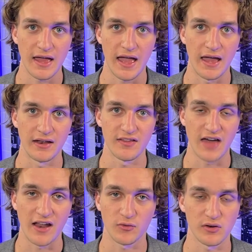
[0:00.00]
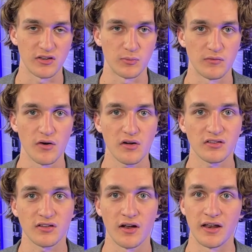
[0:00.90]
And that is what needs to be
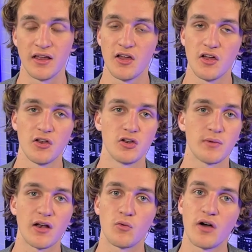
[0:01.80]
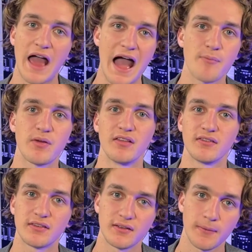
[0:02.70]
focused on. And no matter what
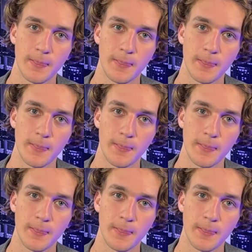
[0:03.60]
happens